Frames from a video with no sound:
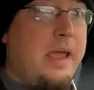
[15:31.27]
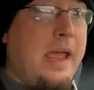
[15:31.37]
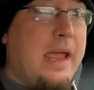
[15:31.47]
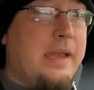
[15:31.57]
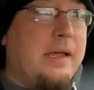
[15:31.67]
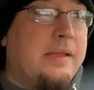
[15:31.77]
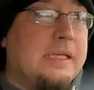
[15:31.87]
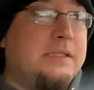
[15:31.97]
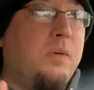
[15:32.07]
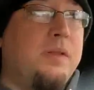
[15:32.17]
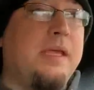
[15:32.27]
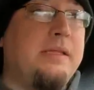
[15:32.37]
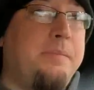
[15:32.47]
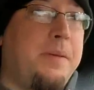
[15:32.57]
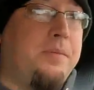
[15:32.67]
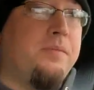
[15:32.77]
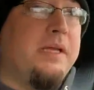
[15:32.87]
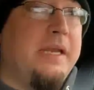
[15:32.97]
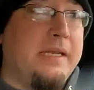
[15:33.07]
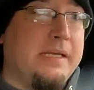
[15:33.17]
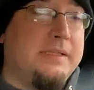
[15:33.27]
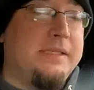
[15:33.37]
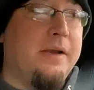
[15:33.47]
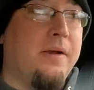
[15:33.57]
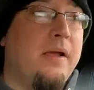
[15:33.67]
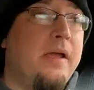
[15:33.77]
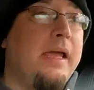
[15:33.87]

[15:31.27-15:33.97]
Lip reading: And that's one thing that people really need to consider.